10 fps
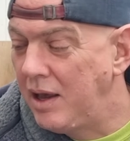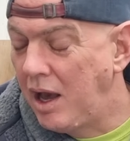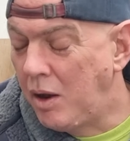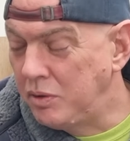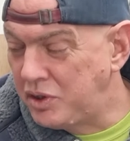
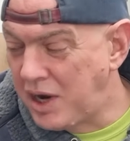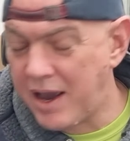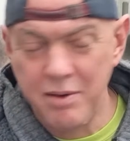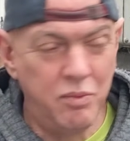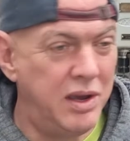I was
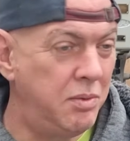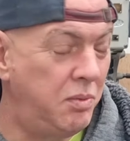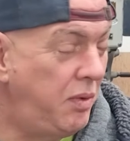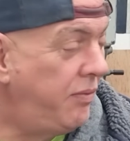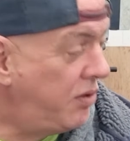chatting with
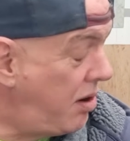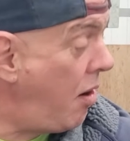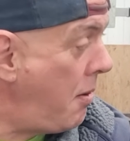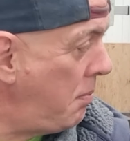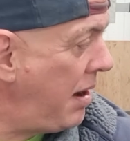him, we've
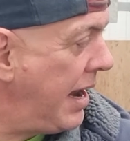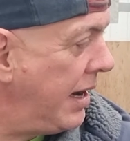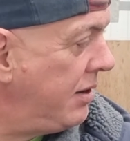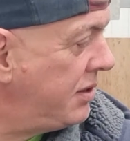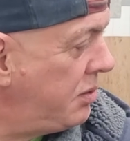got a
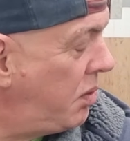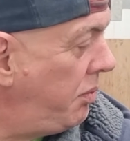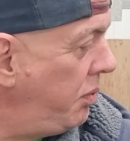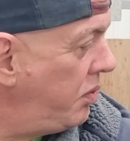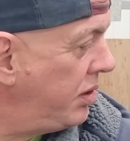plan as to what
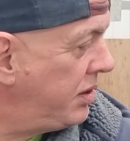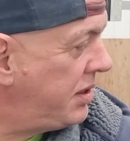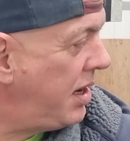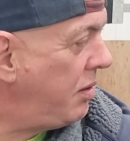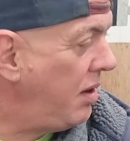we want to
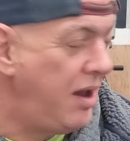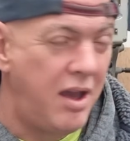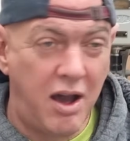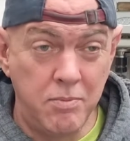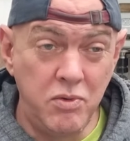do.
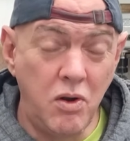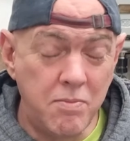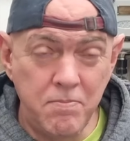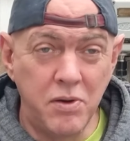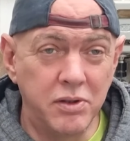I'm
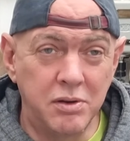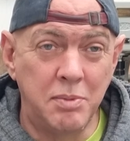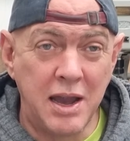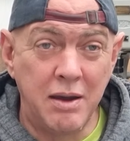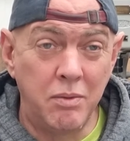not bothered
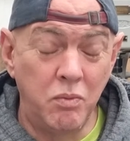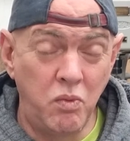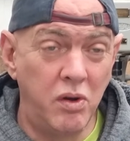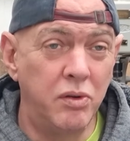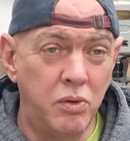about
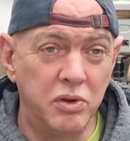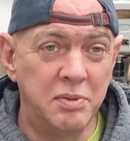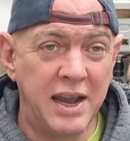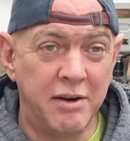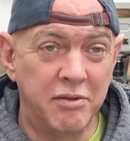what the
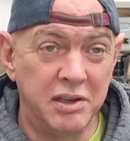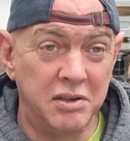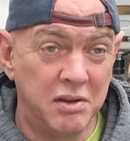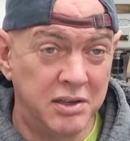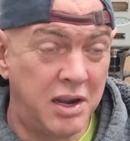horsepower
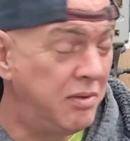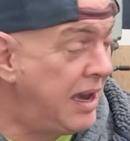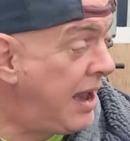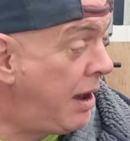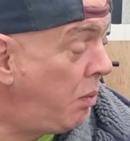is. I don't
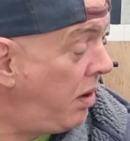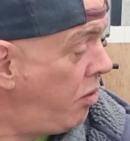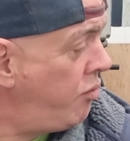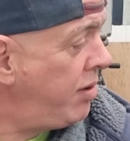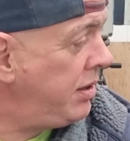care. We're
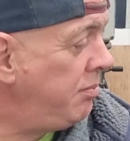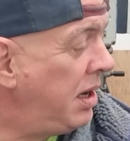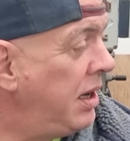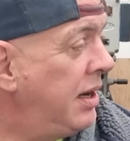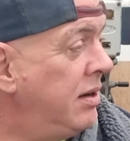already
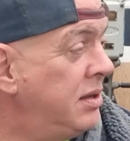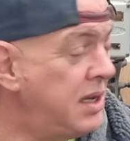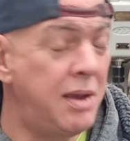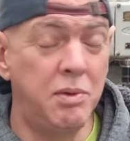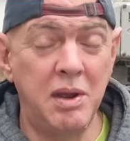making the
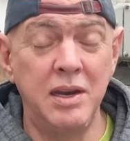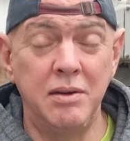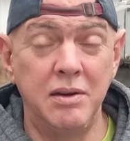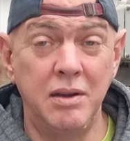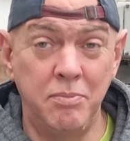same
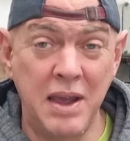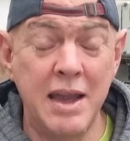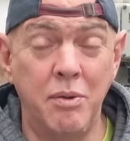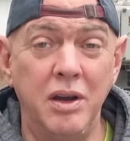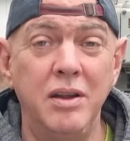amount of
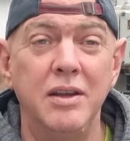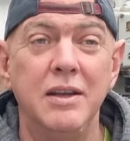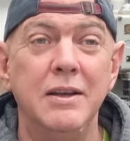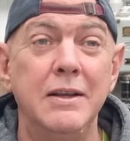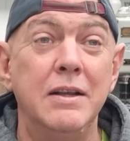power
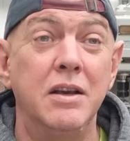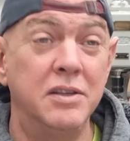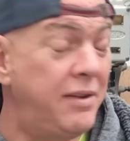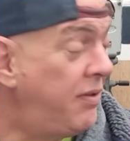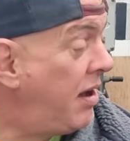
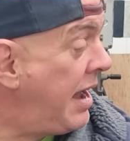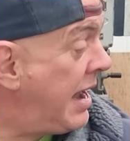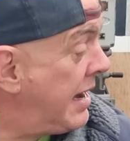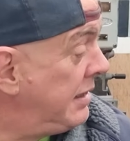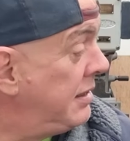as if I
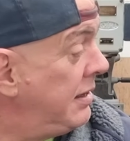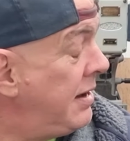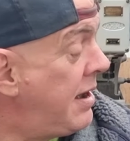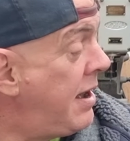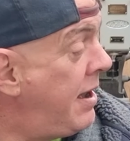had
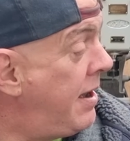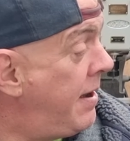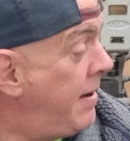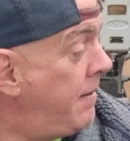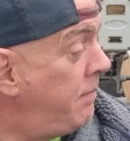
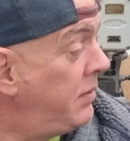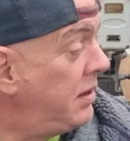as